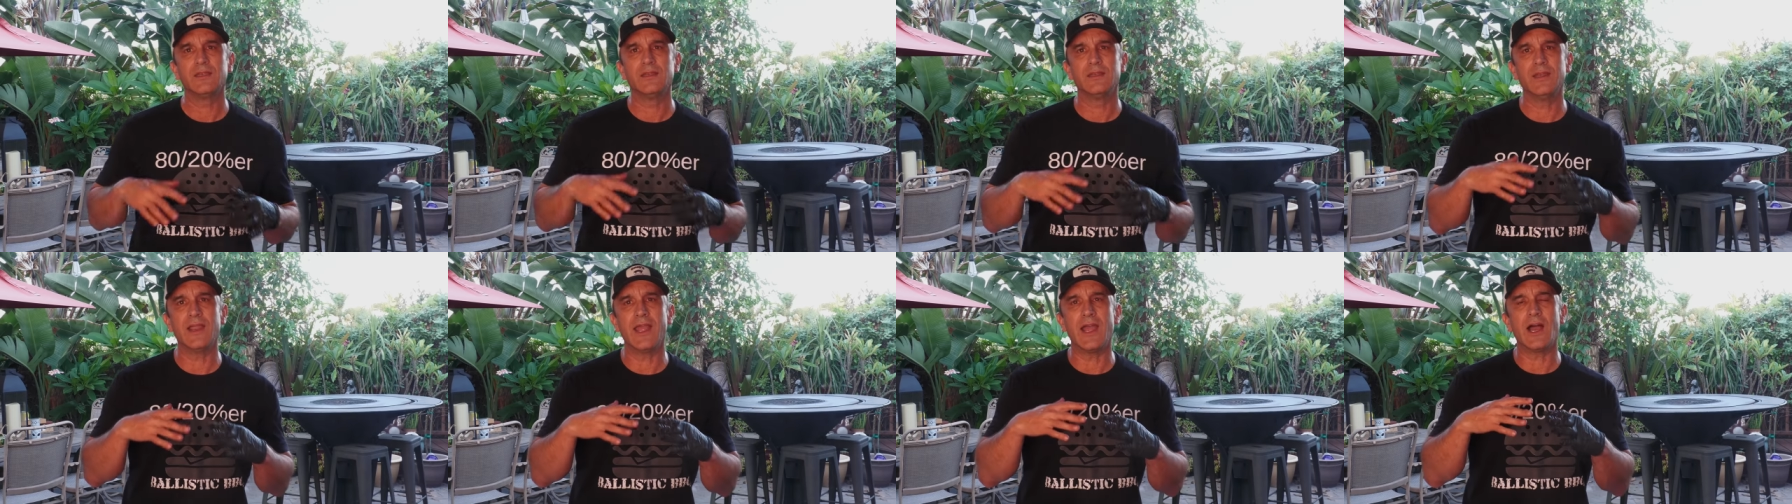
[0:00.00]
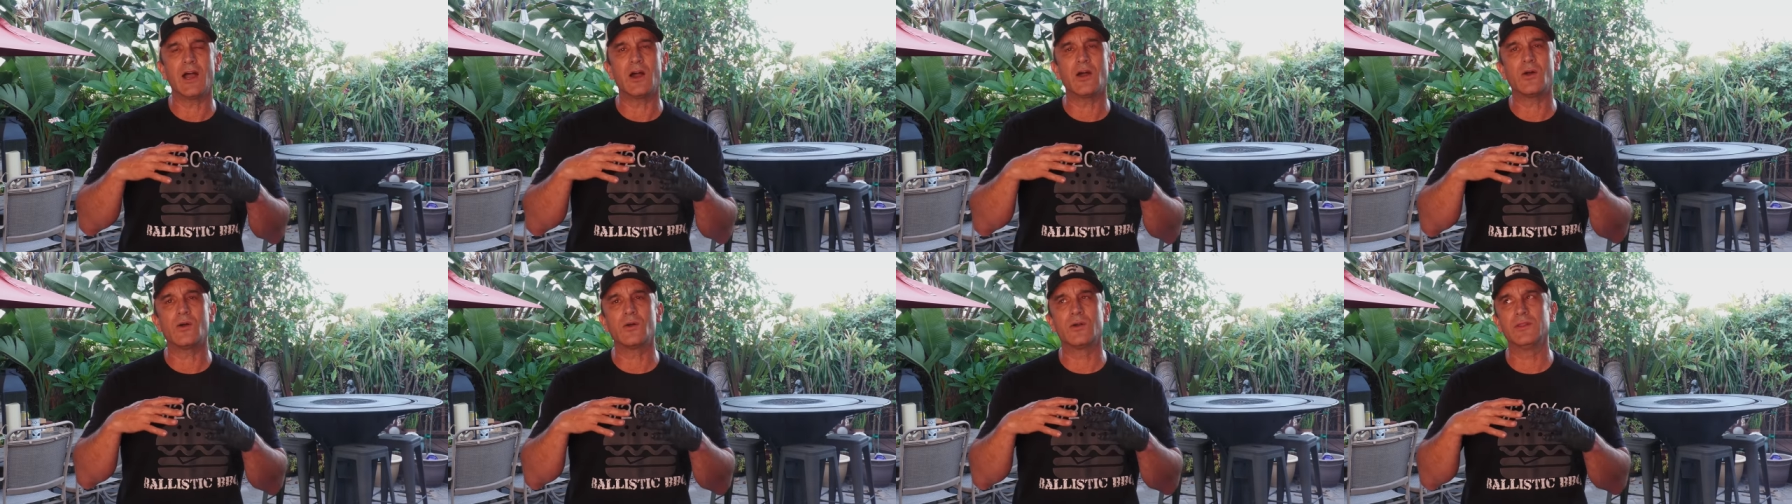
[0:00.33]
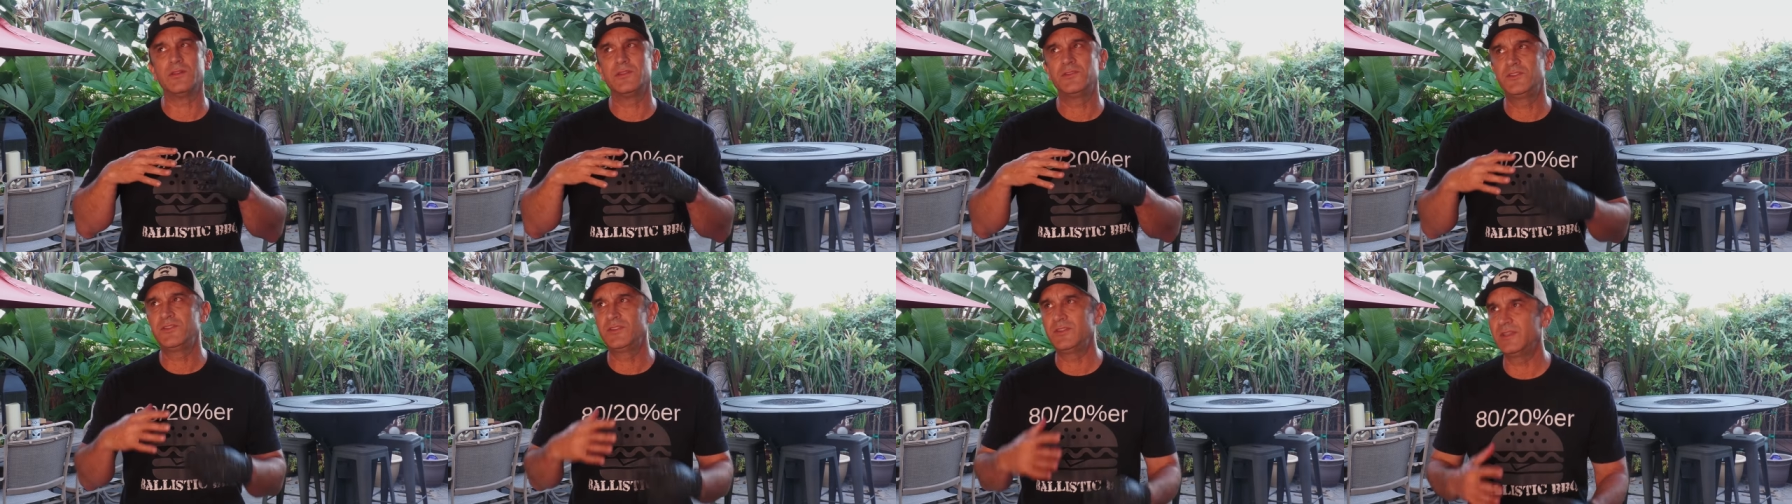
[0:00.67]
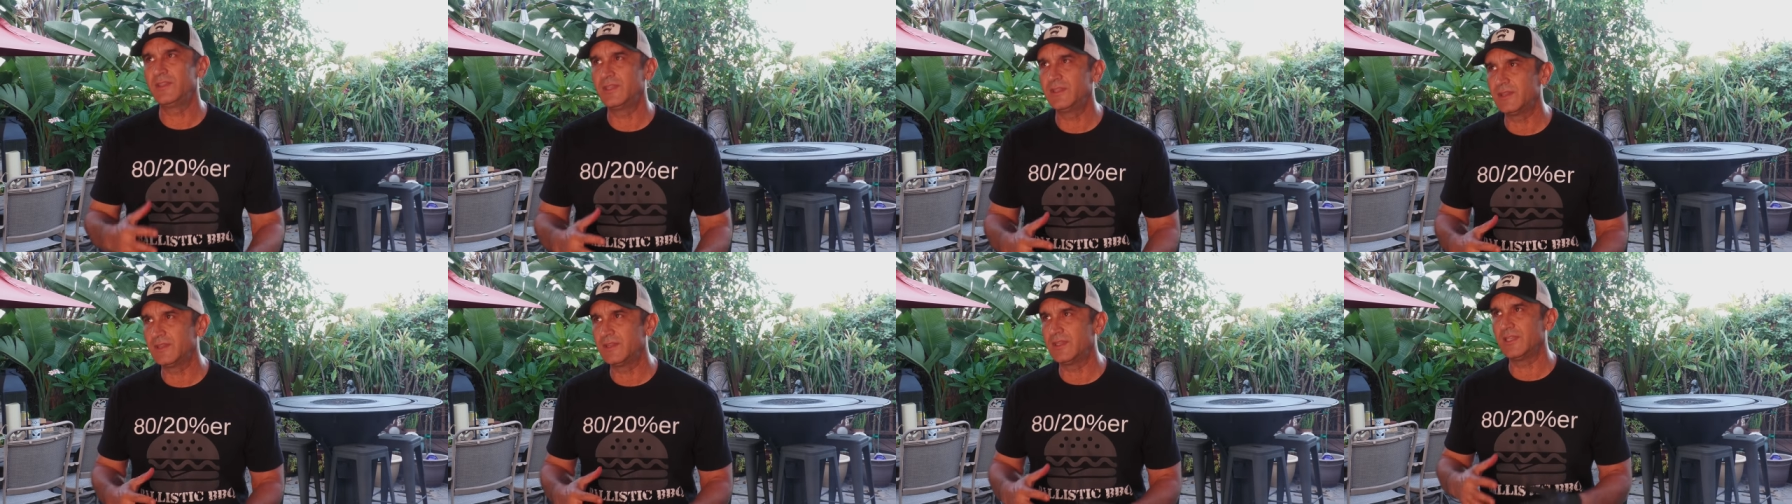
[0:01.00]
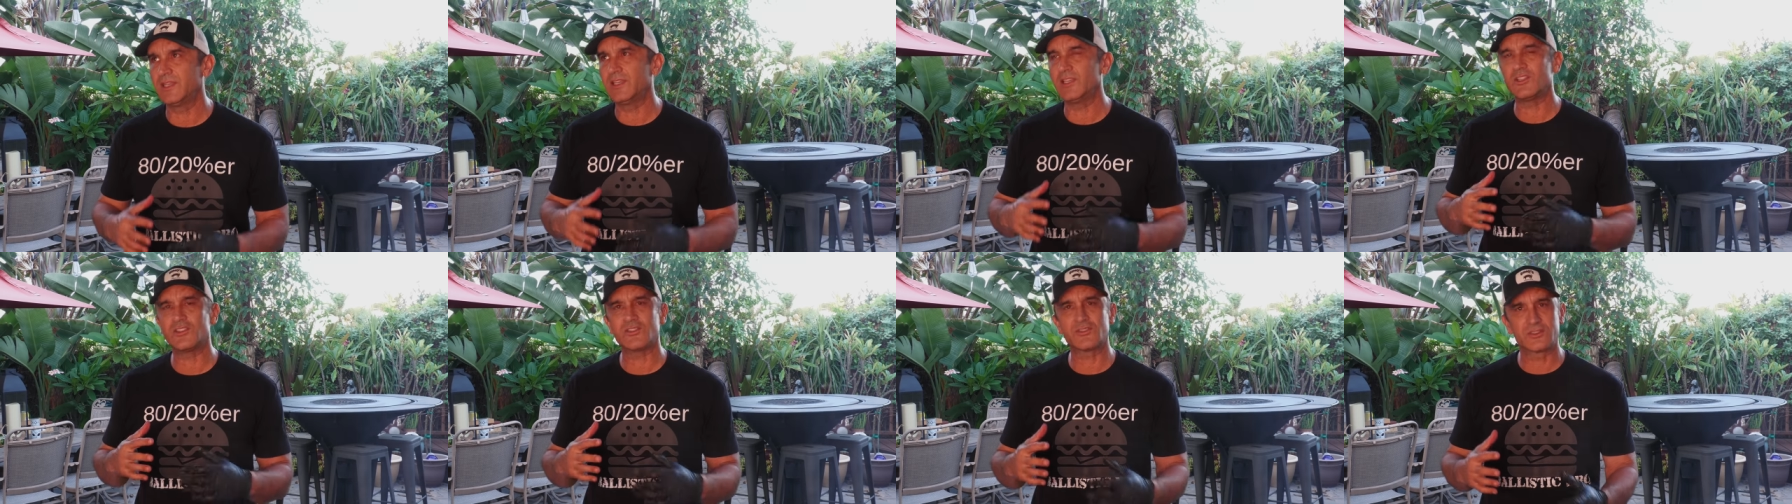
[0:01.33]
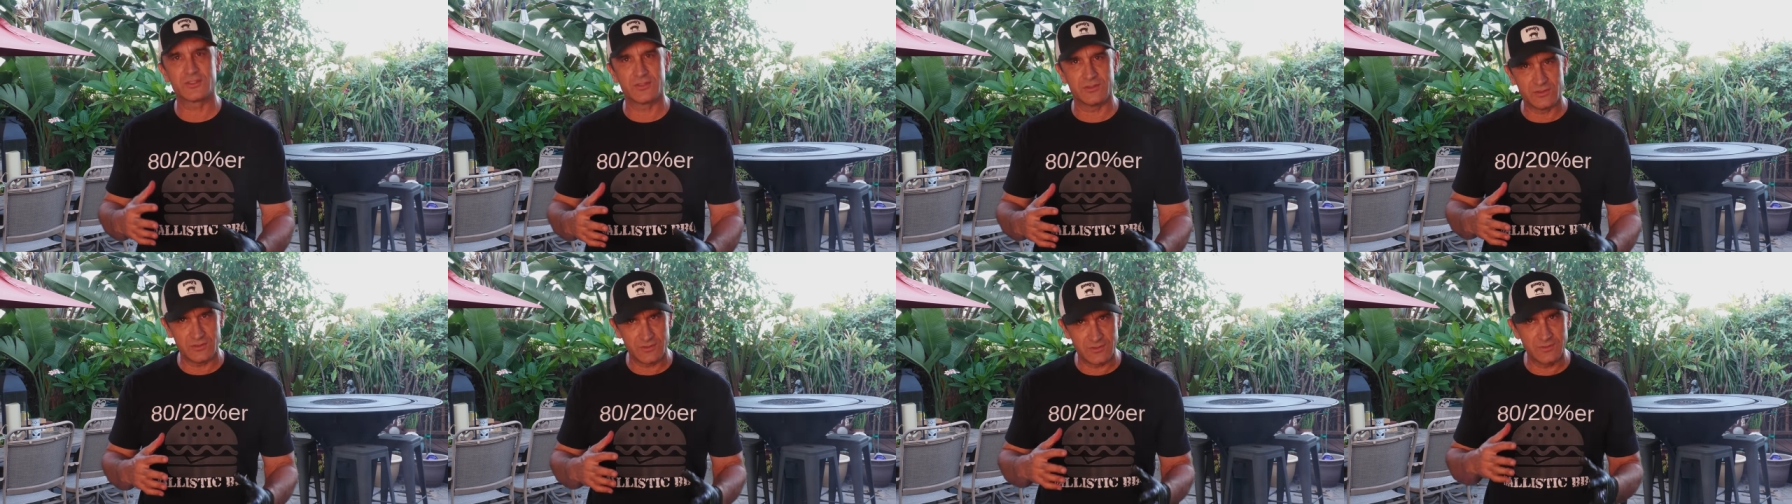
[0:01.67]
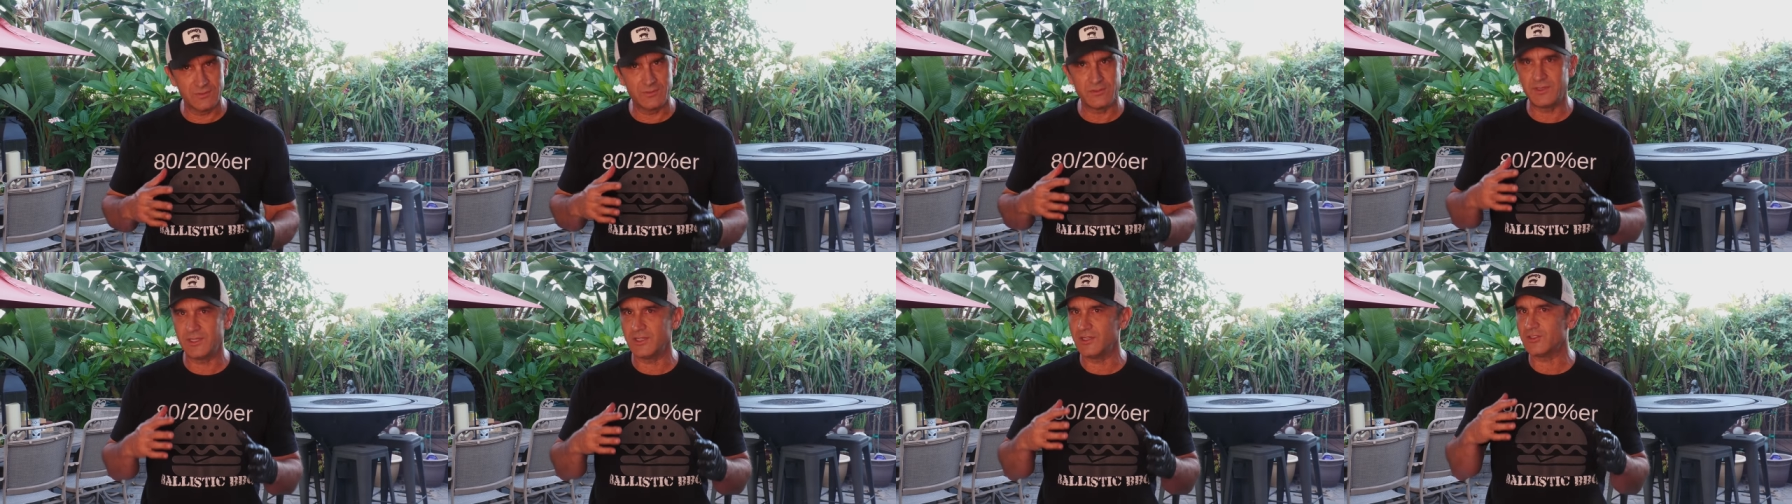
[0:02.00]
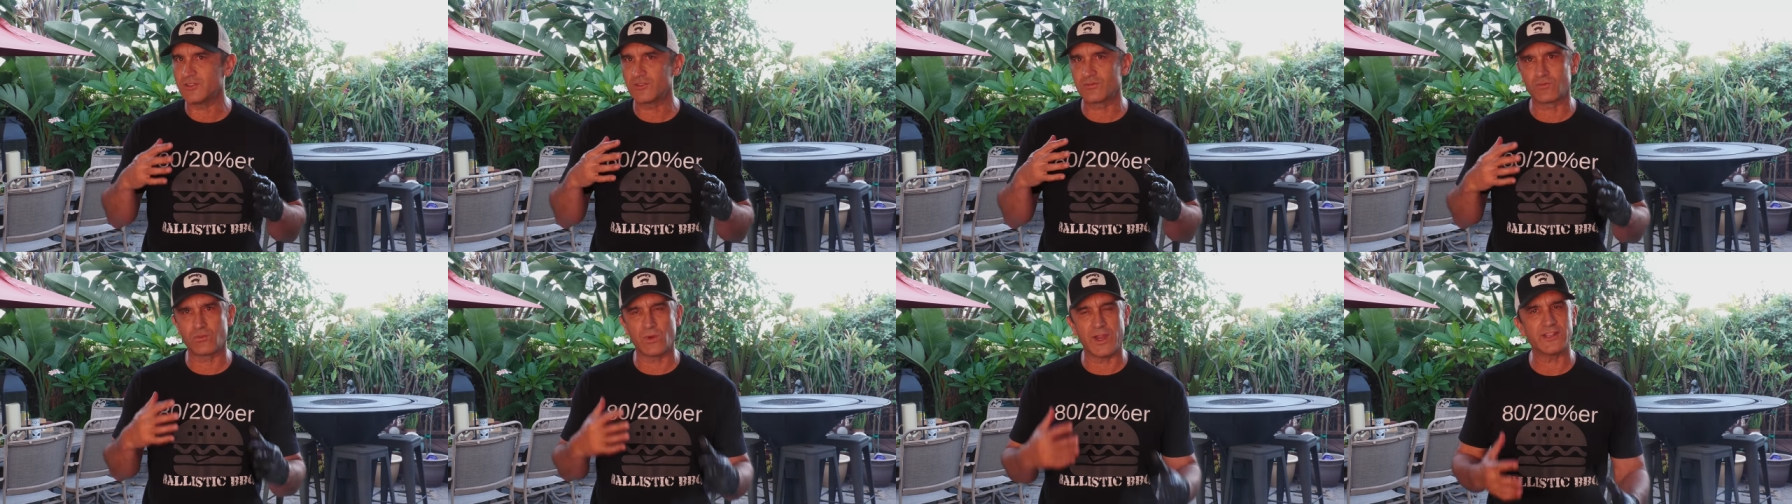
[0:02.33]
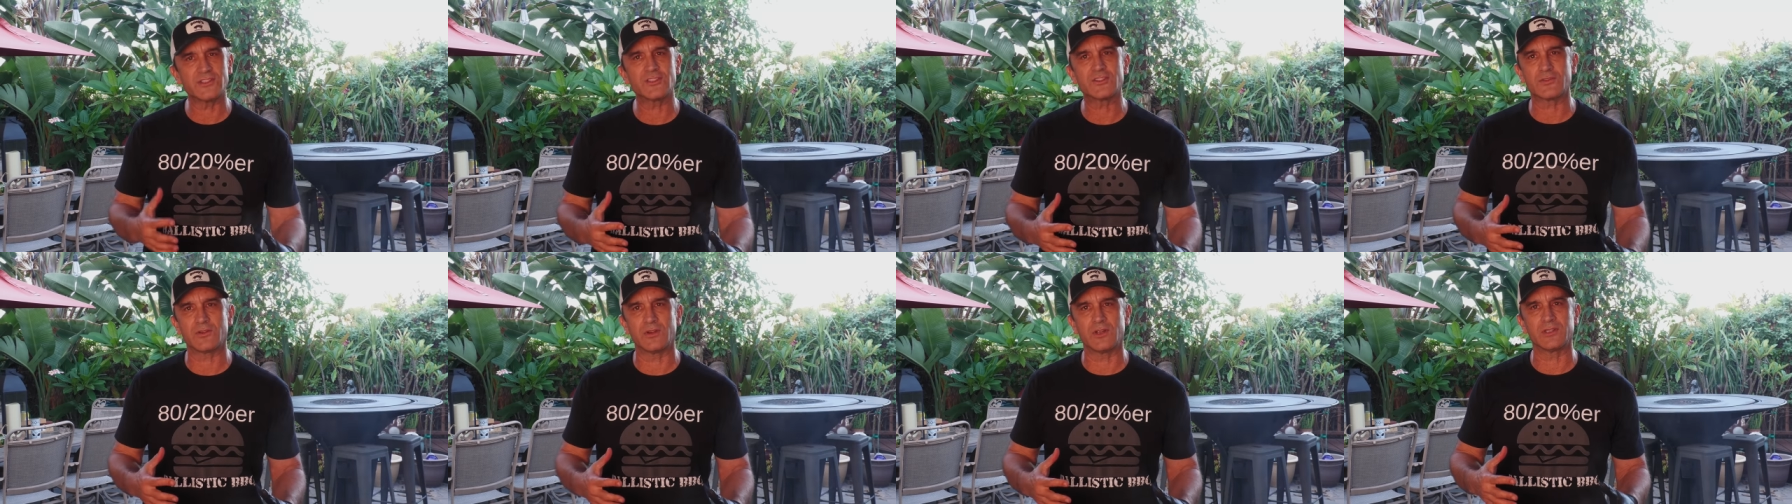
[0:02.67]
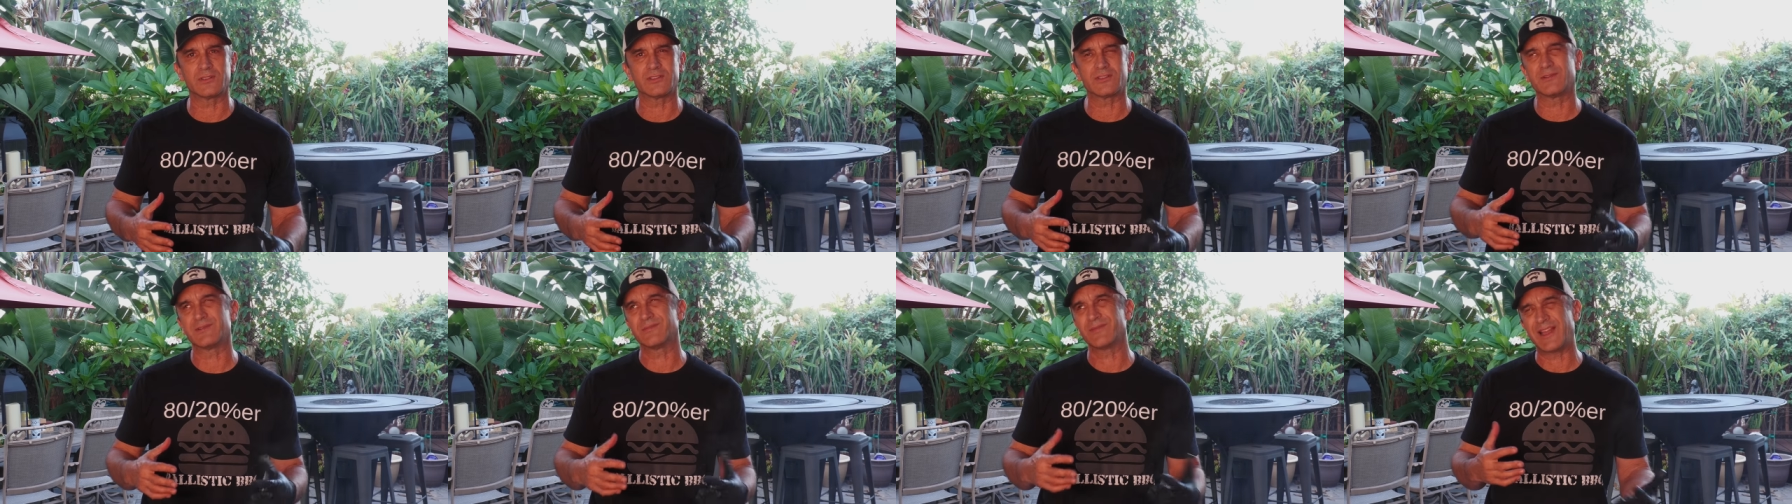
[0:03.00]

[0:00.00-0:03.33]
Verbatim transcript: Now, these these restaurants,